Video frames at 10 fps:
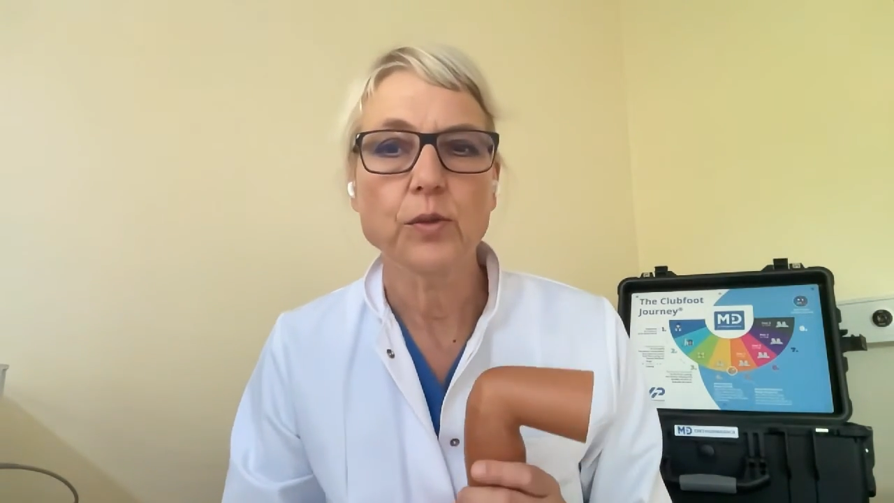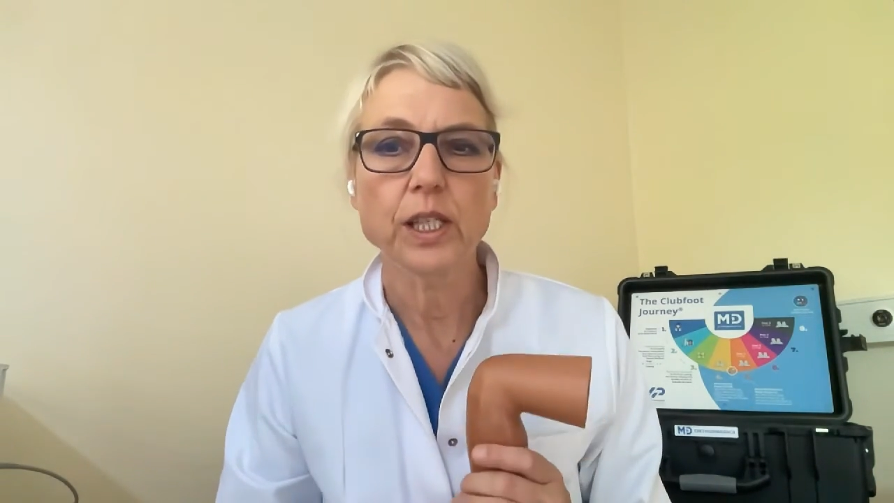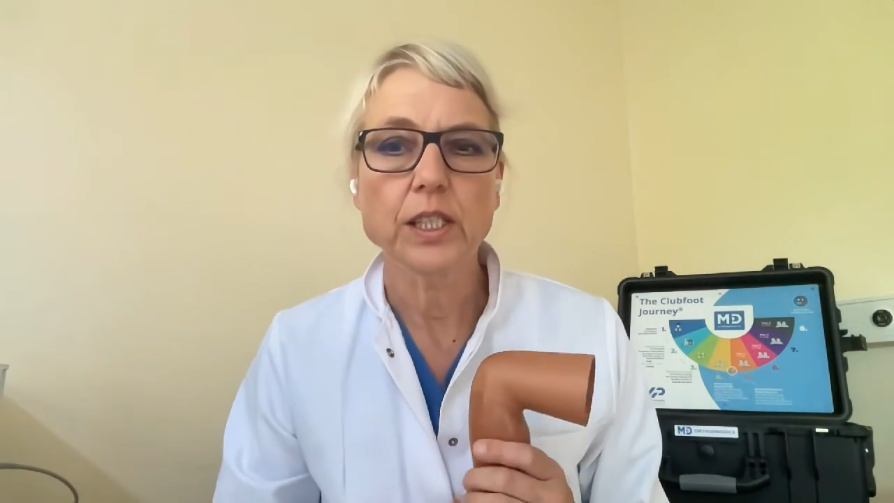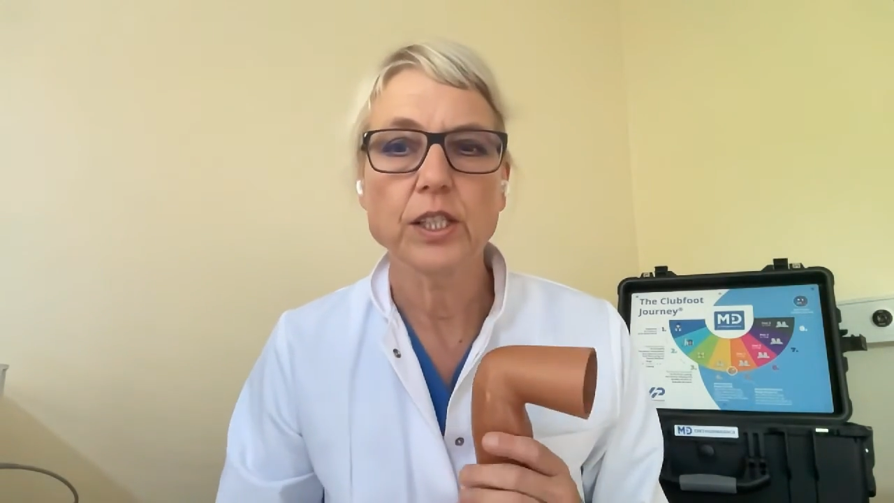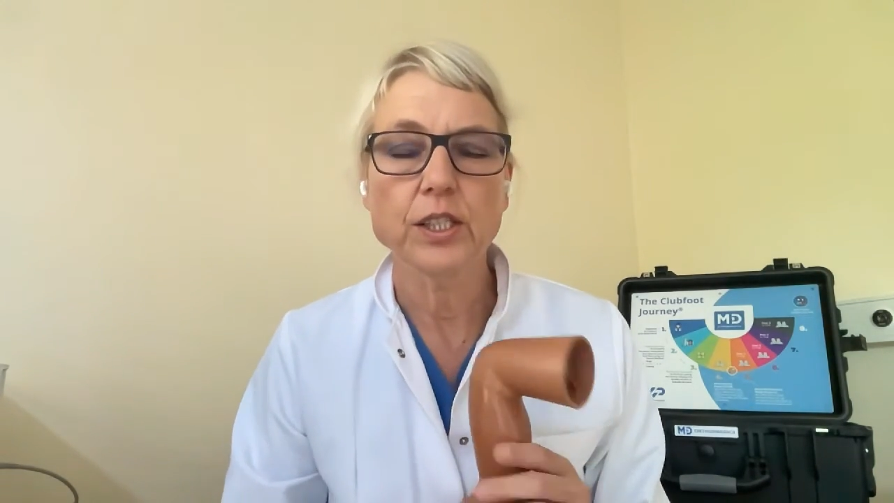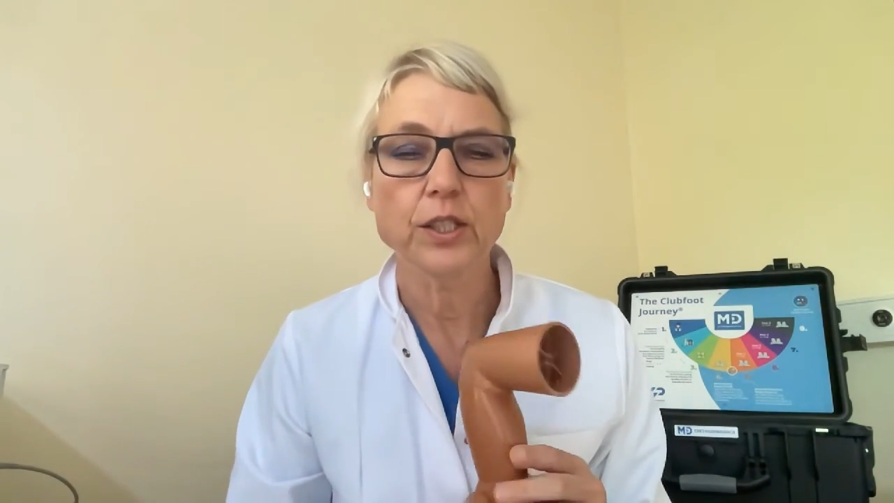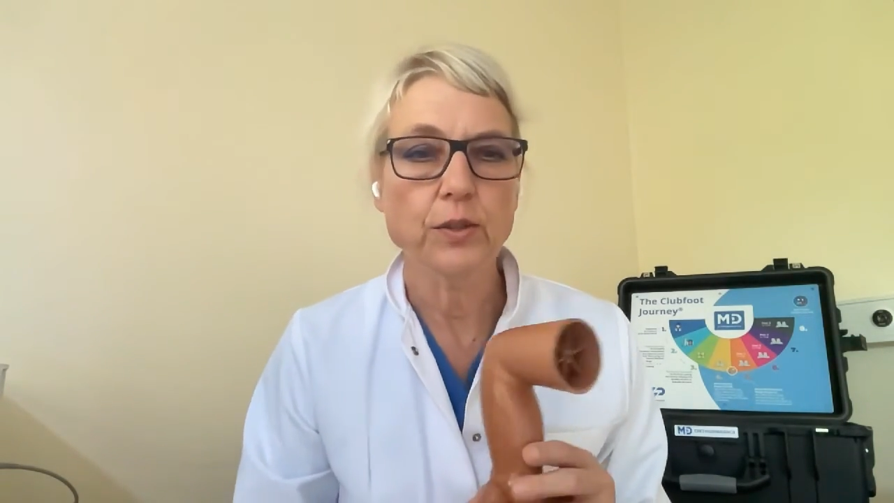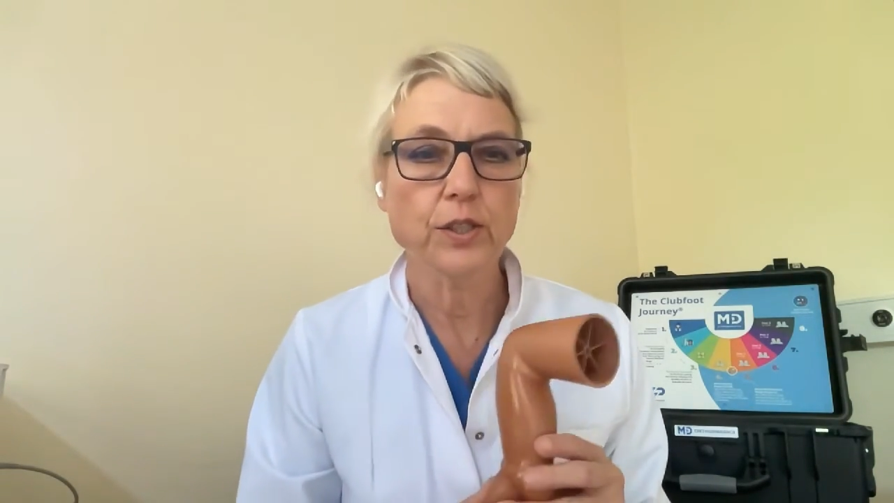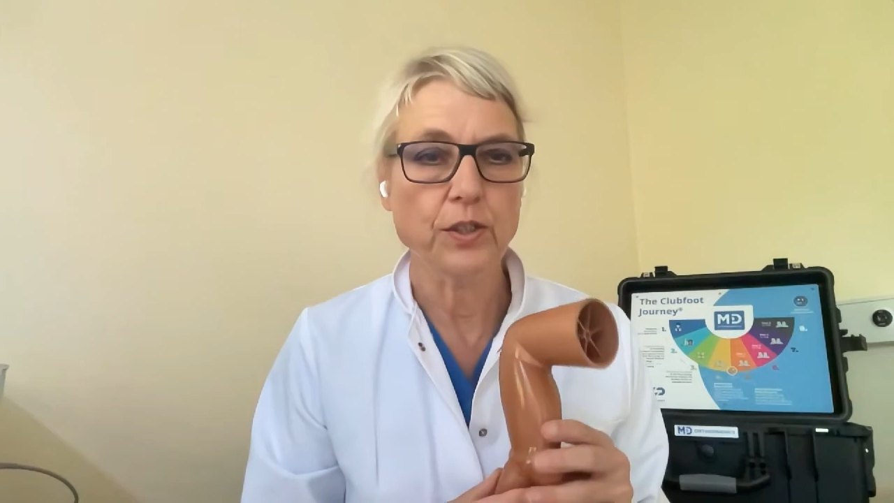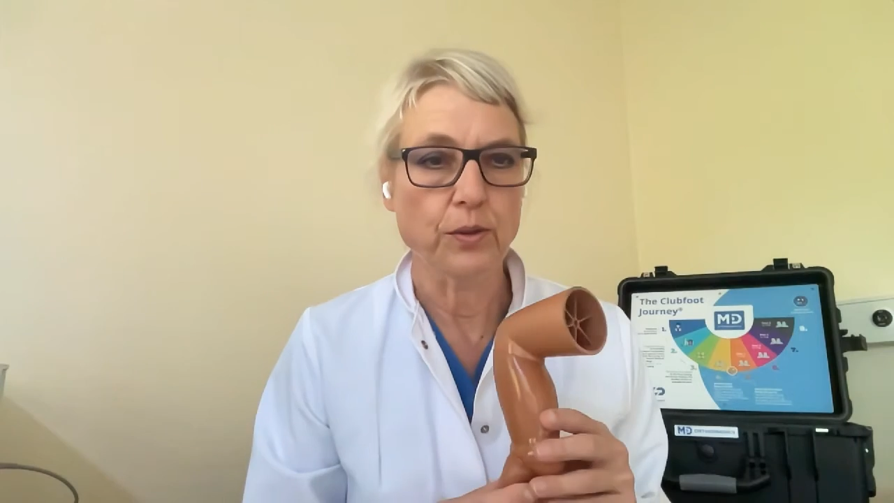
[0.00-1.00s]
to
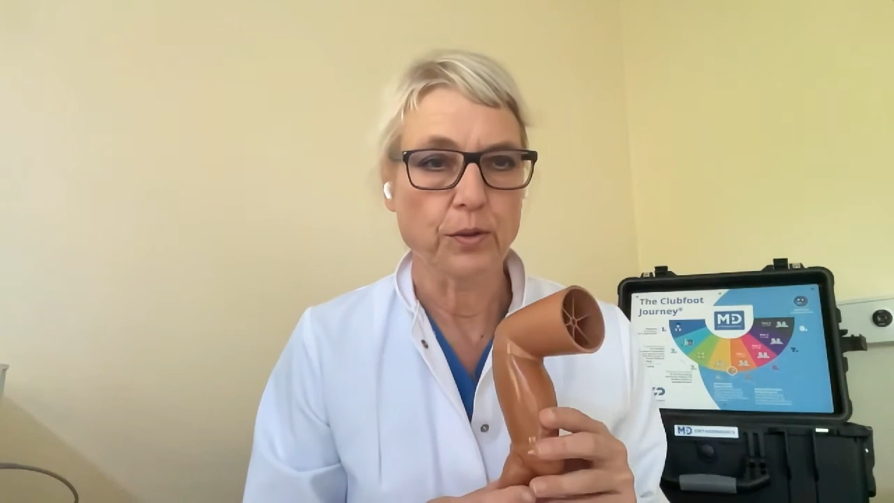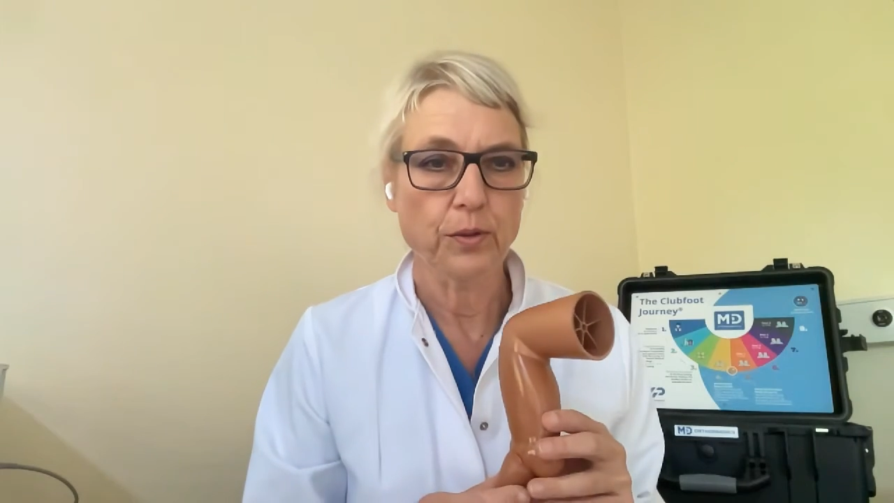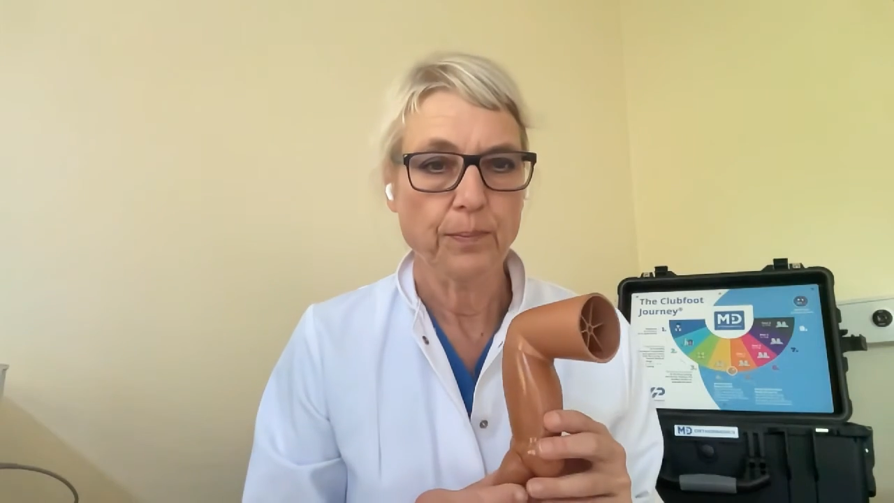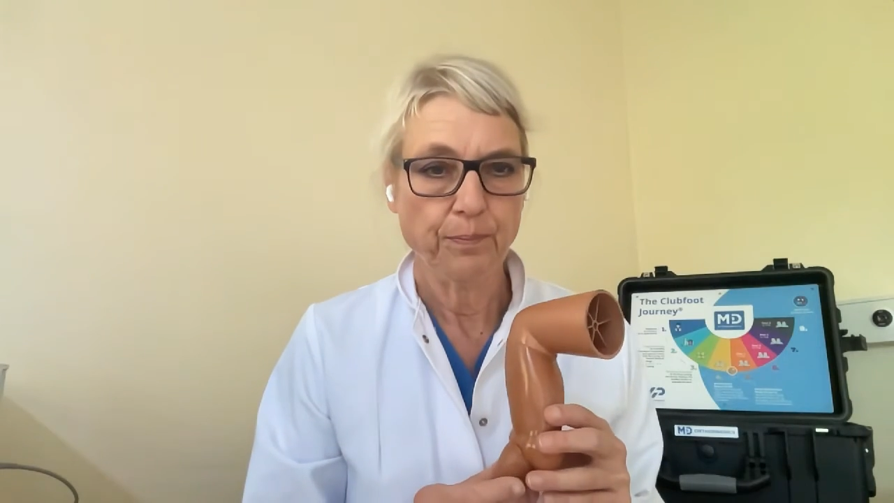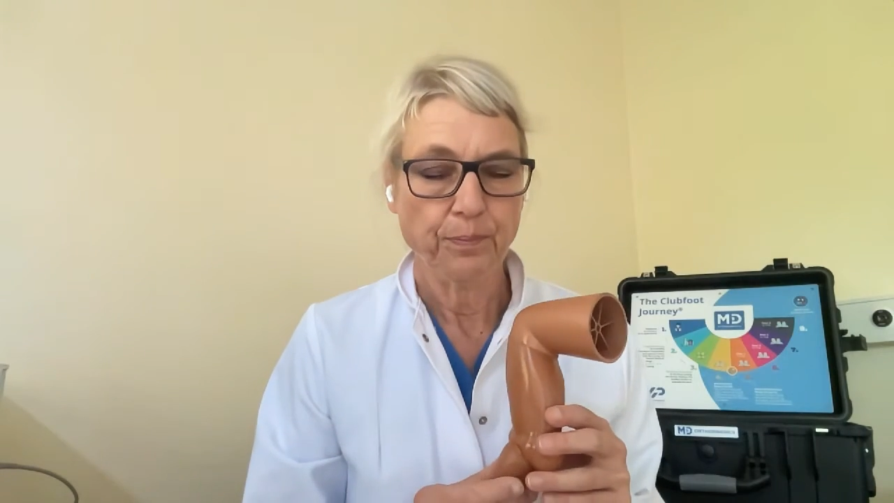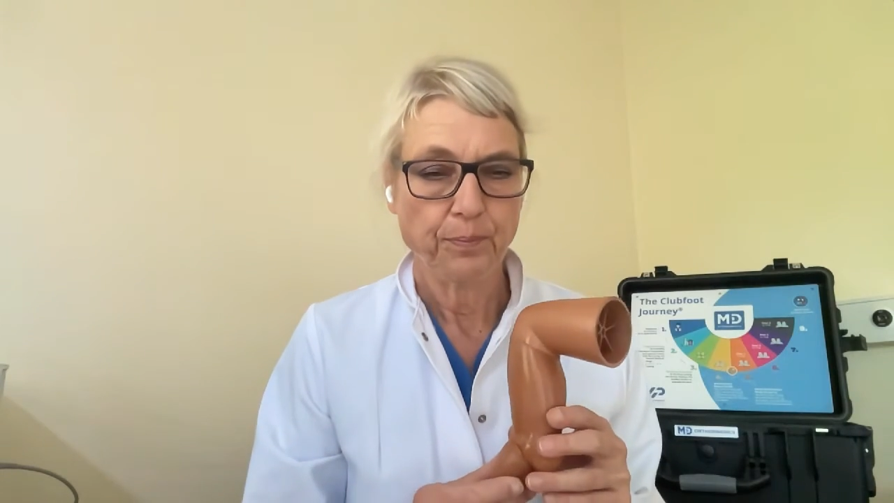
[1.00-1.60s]
introduce you,